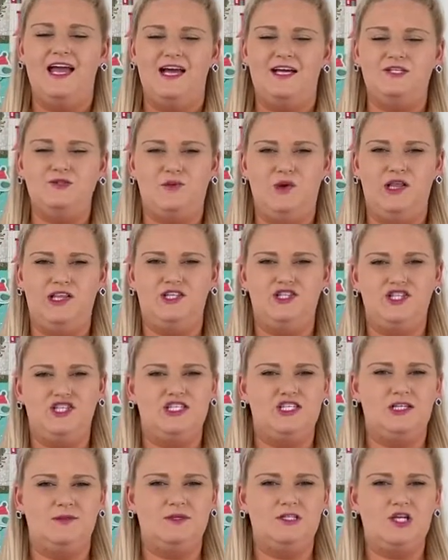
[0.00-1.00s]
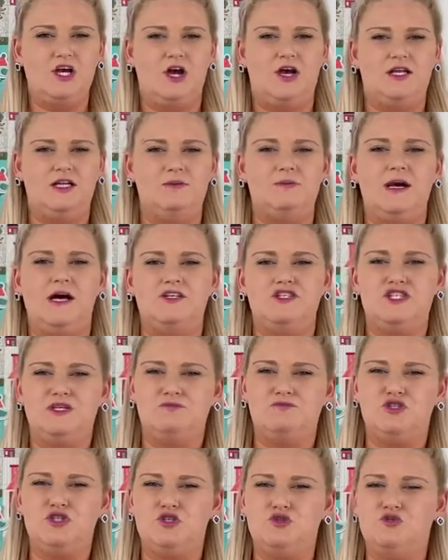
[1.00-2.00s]
as well as she's going to be talking about
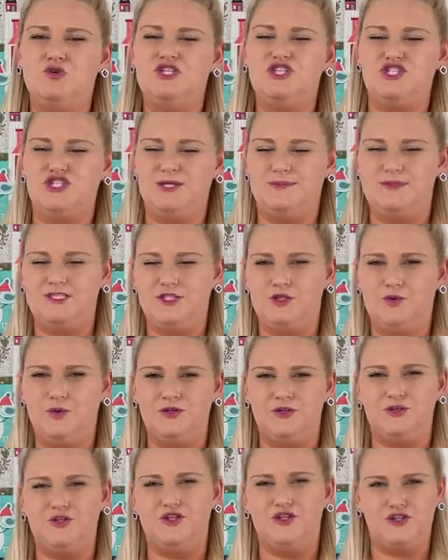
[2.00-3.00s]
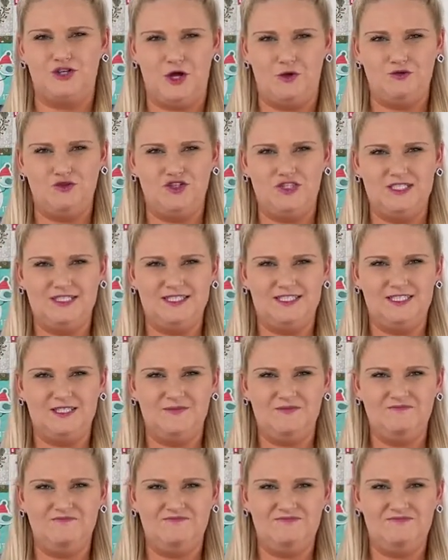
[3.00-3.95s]
some new Gypsy Quilter notions.